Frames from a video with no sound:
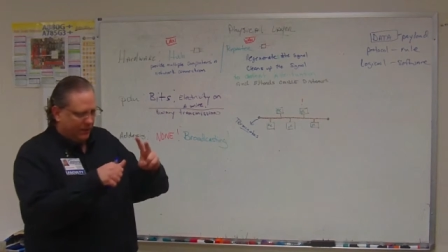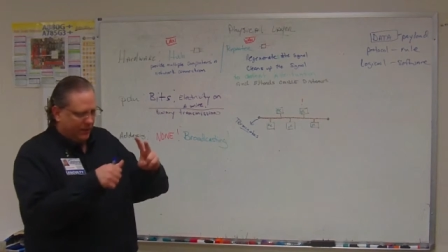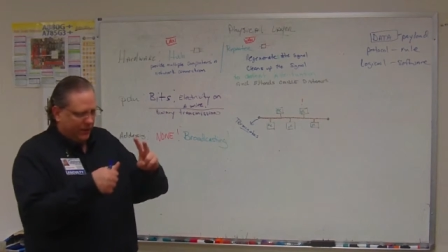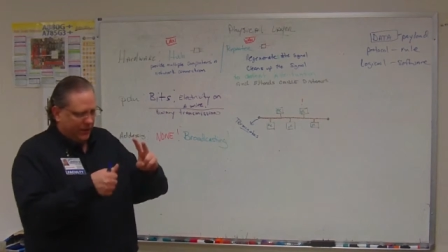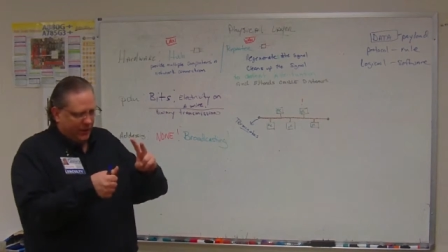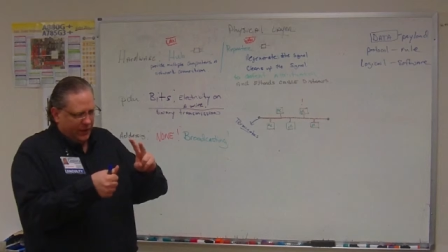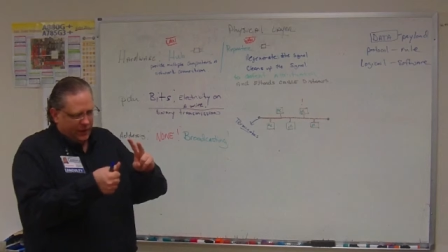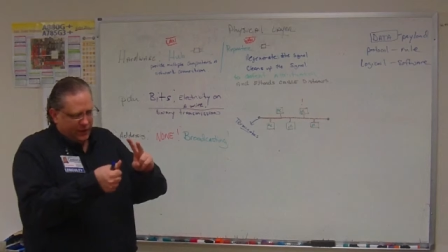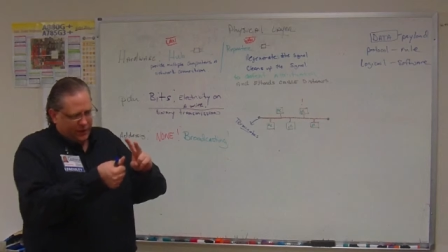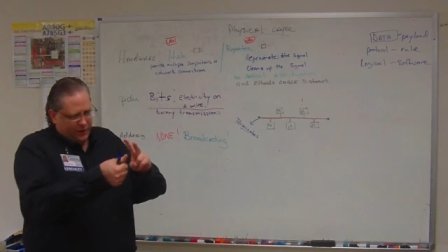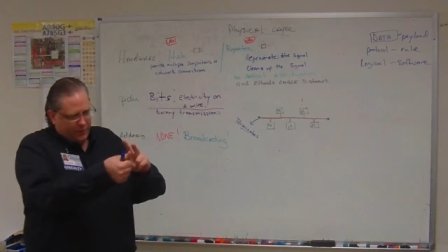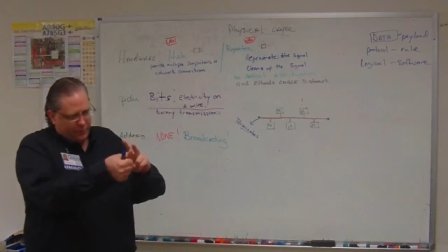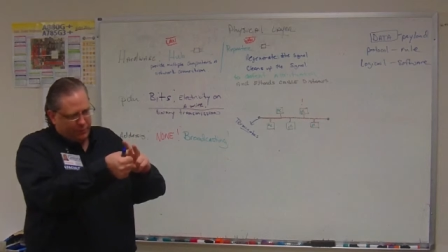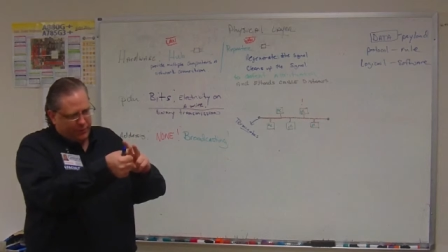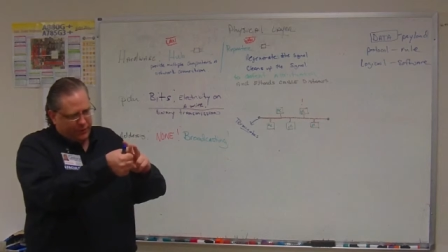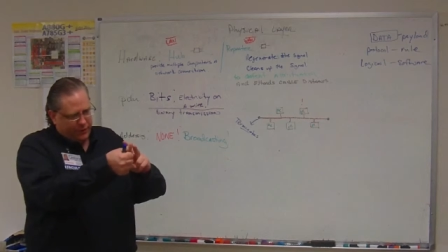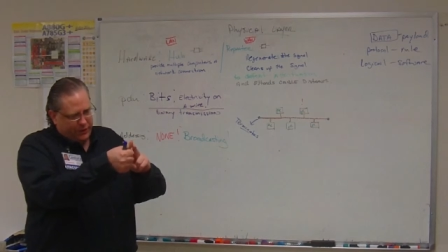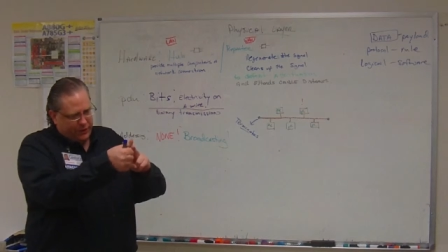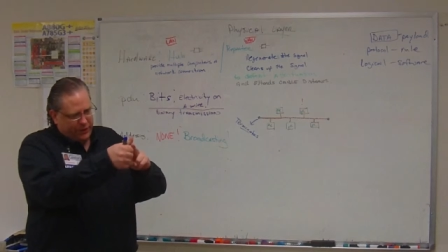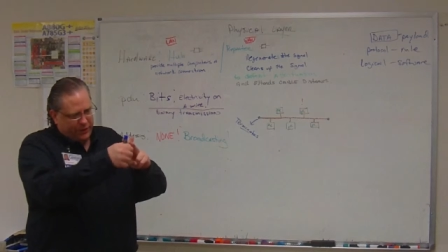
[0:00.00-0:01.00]
and you
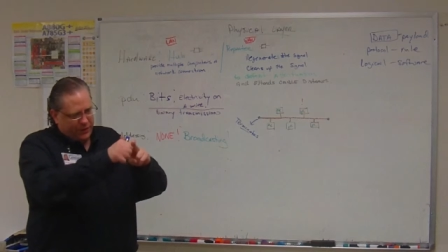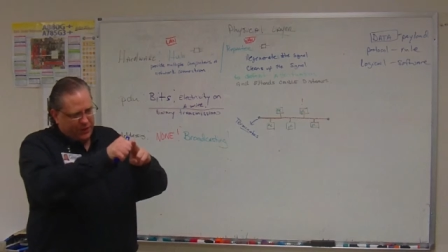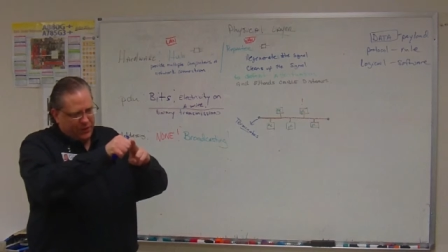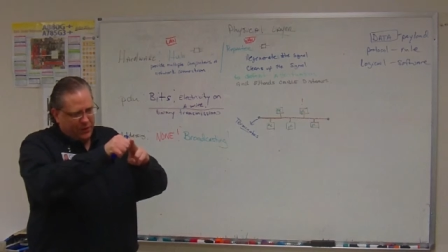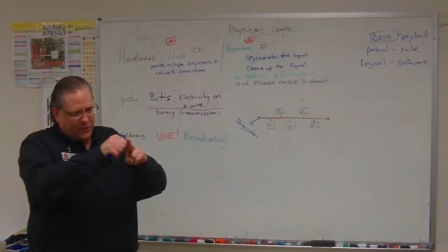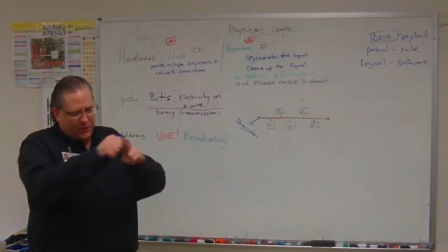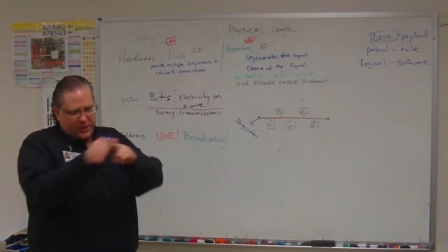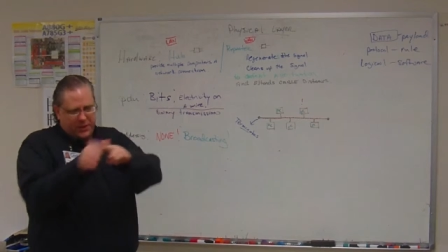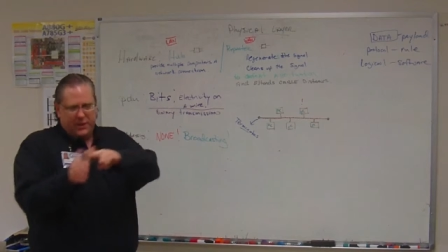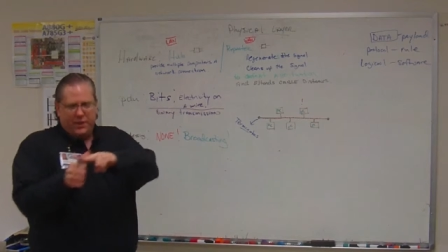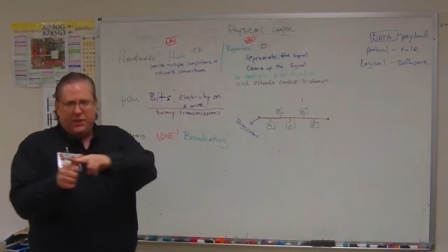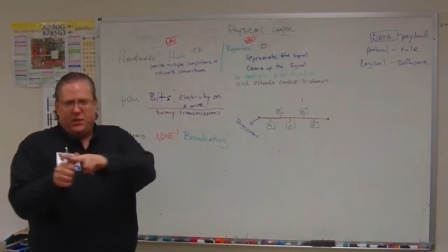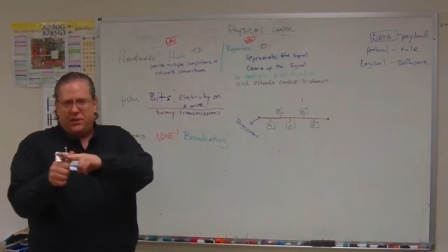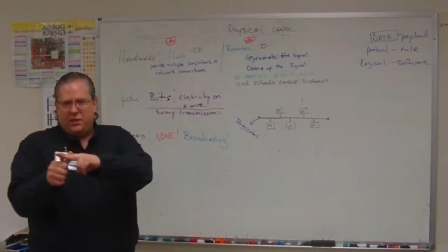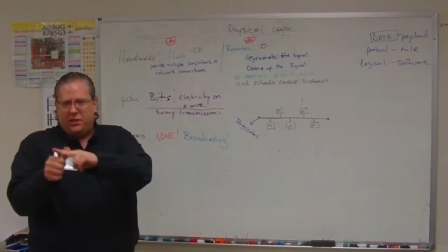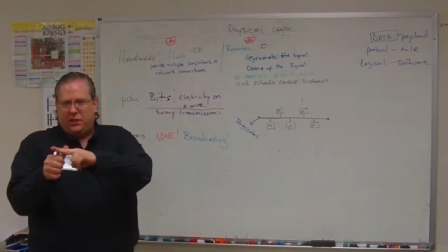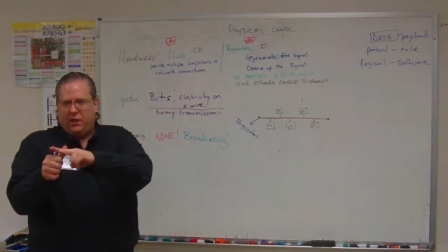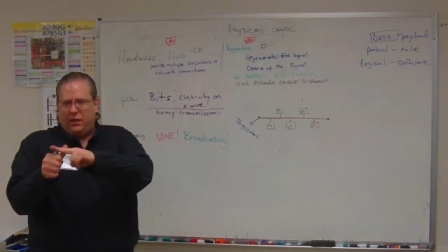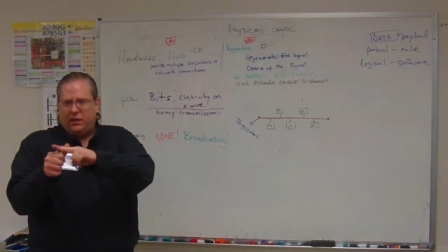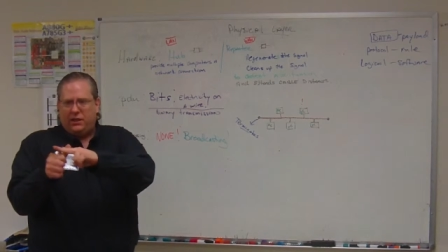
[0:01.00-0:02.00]
put it in, you twist it, and it
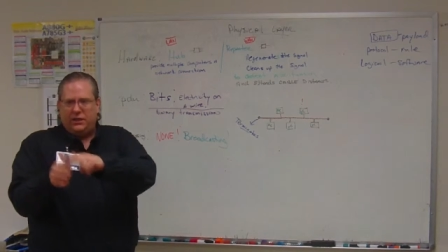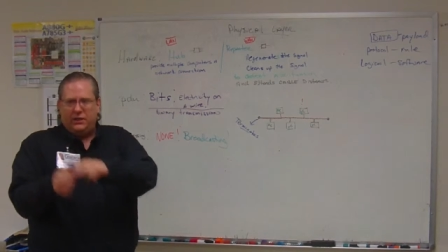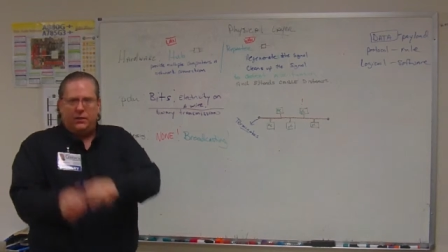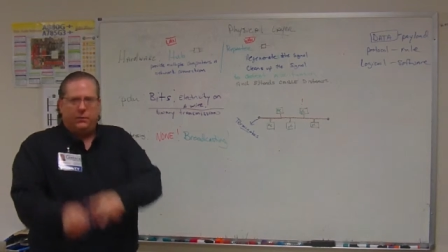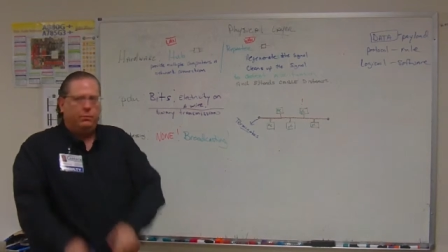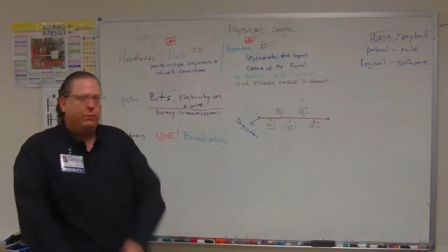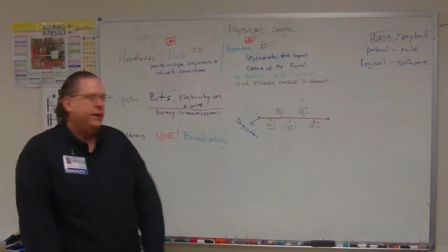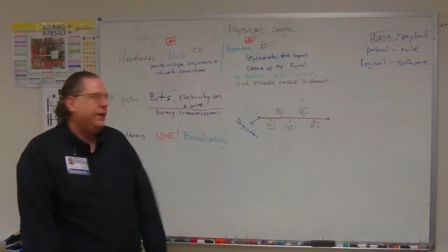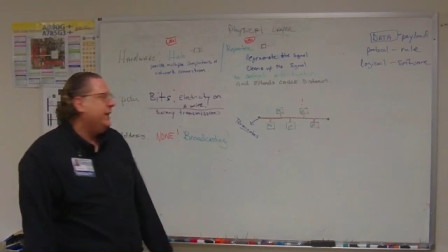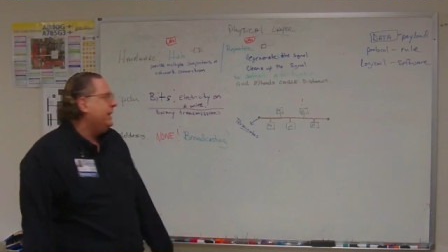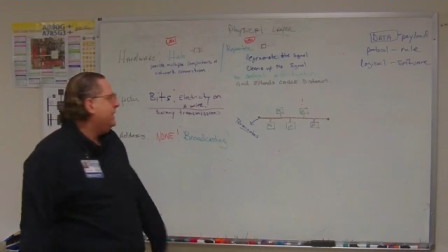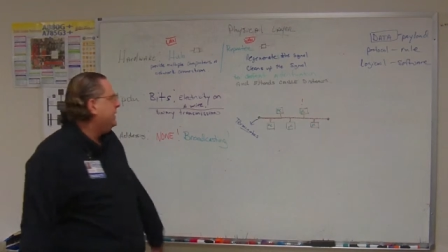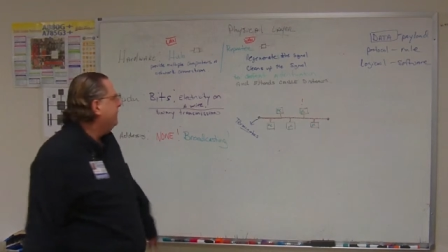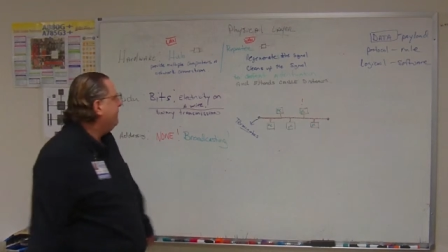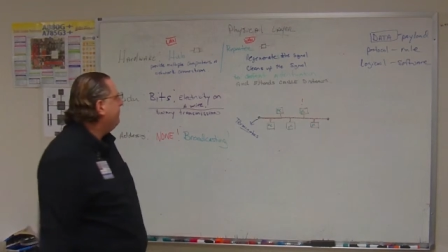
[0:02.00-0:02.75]
just locks into place.